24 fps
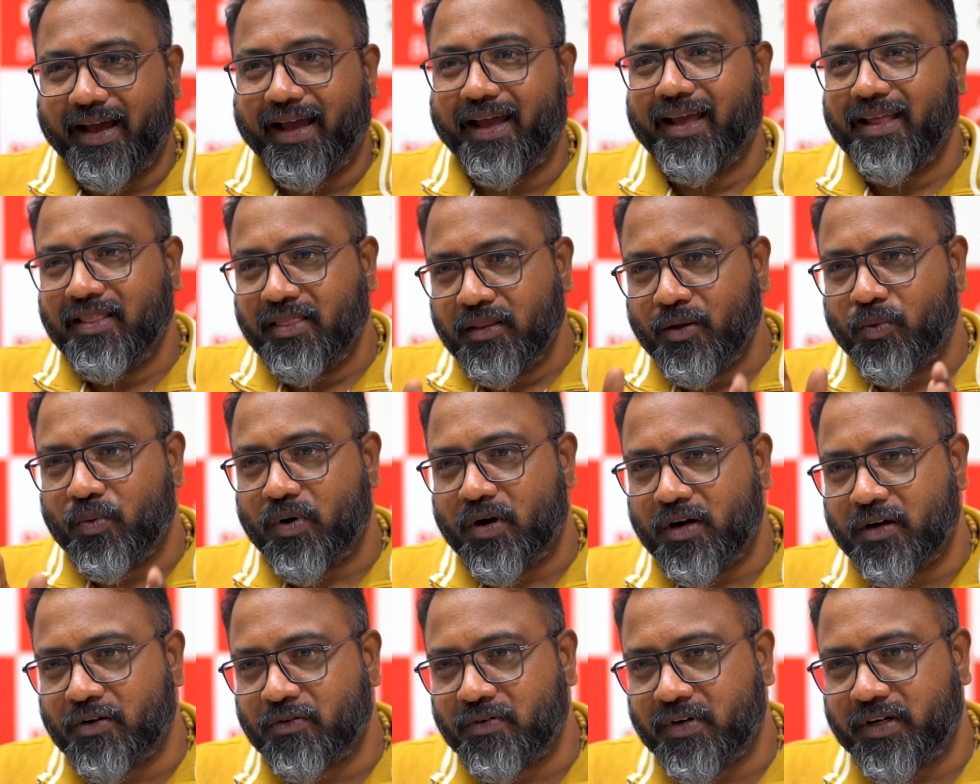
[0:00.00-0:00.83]
in the
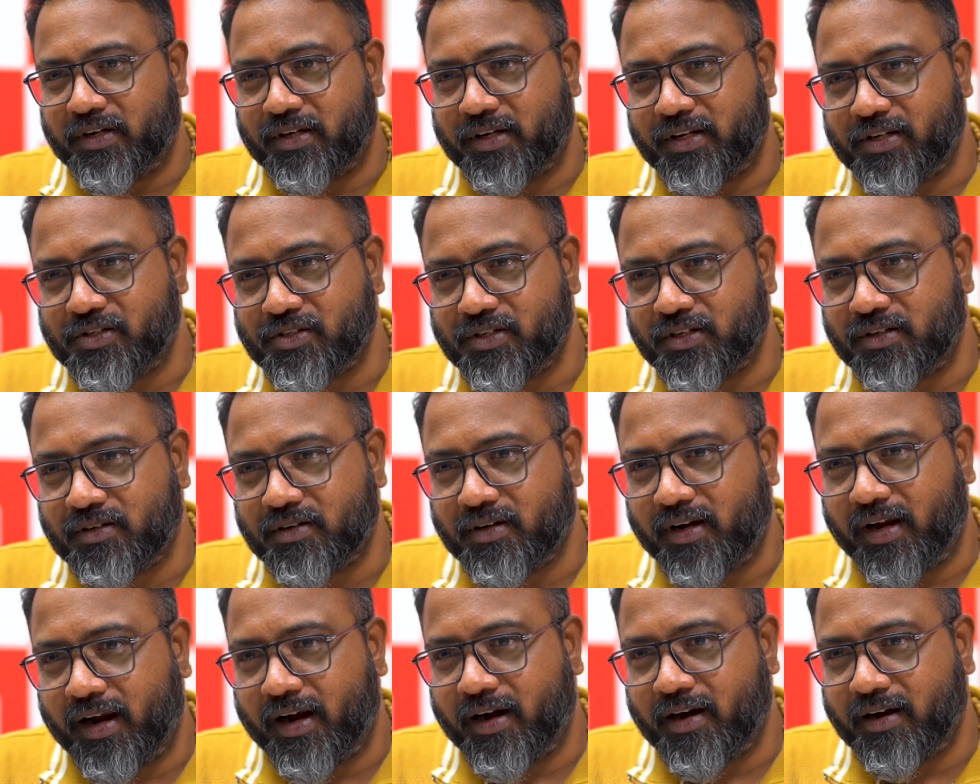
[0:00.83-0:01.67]
world of literature,
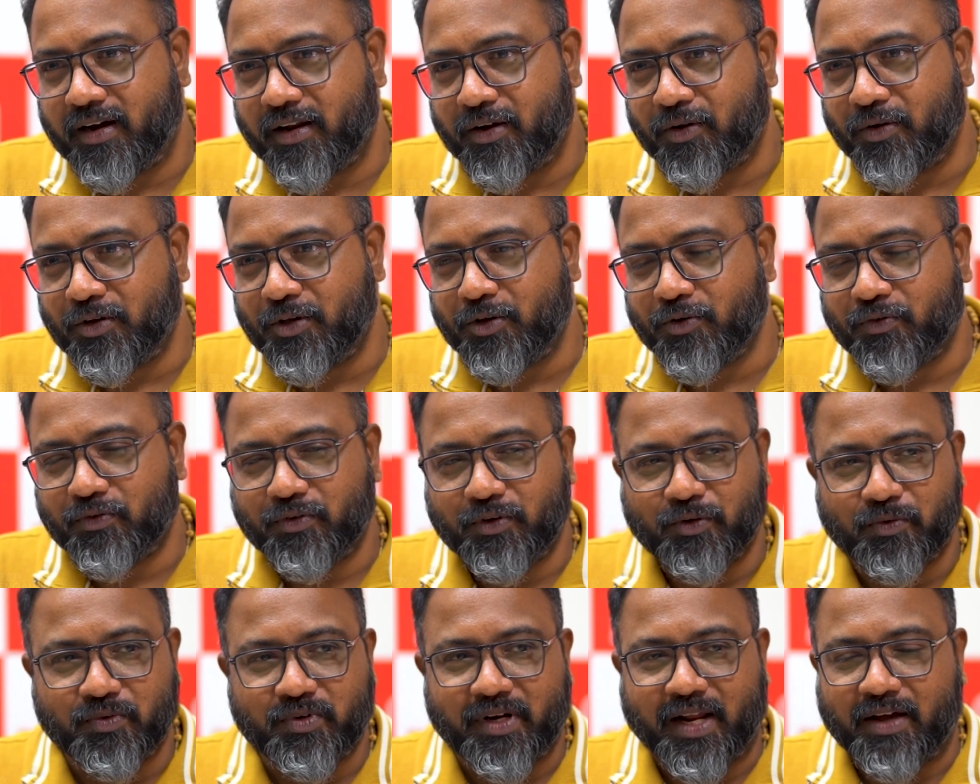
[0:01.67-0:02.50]
and
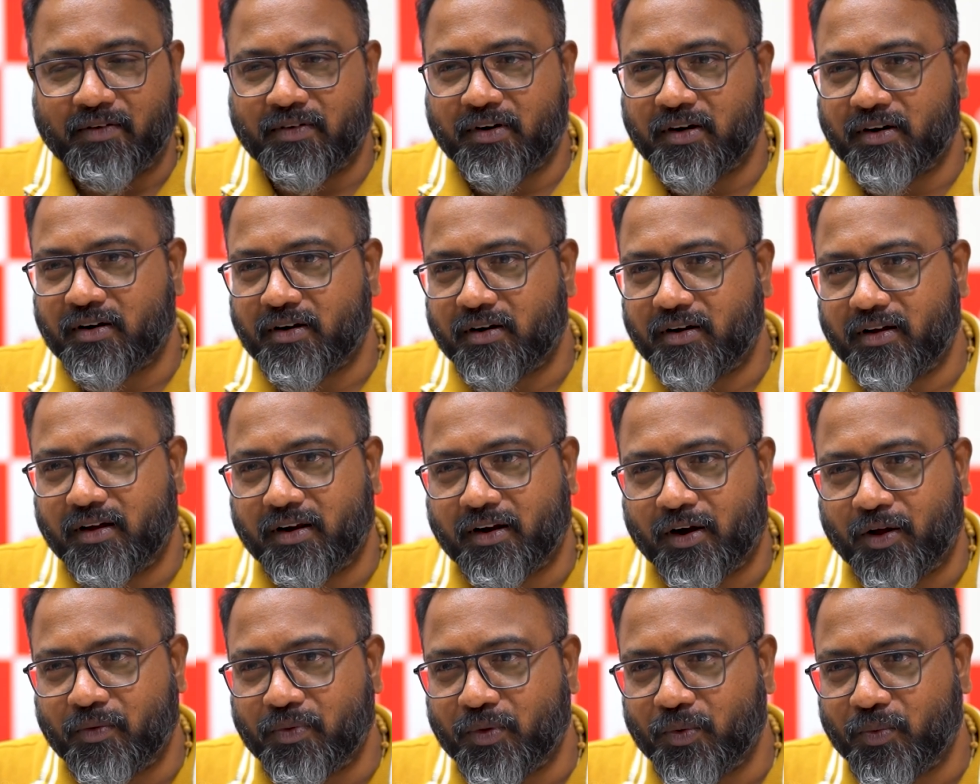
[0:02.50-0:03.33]
you've traveled
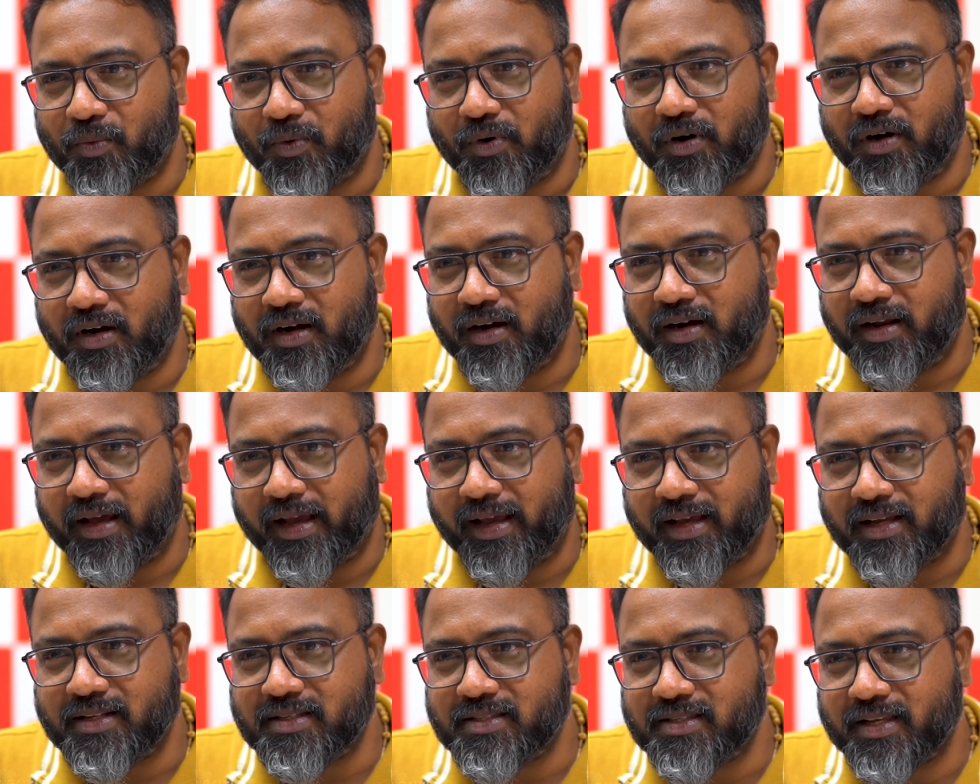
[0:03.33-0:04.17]
around the world,
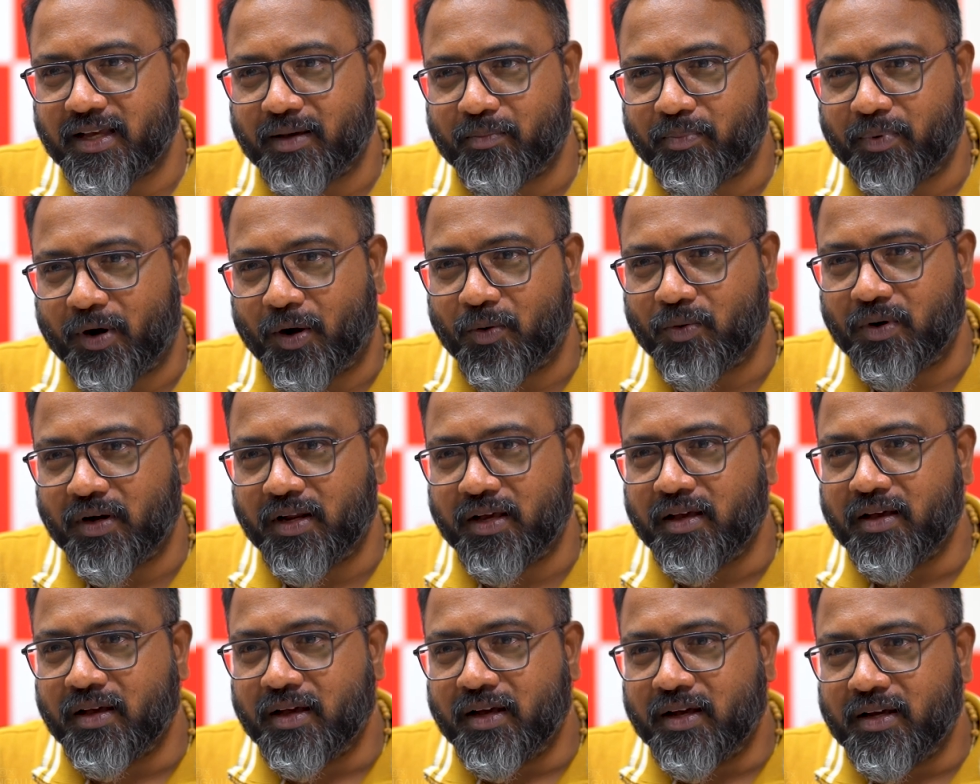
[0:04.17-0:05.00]
I can say
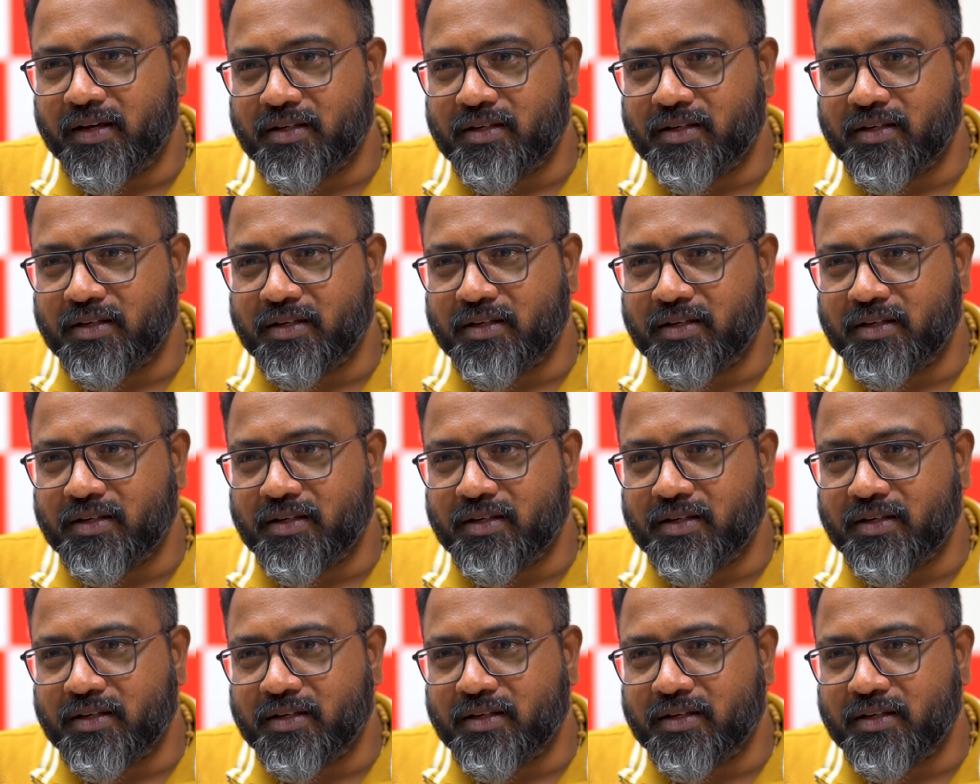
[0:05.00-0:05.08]
proudly.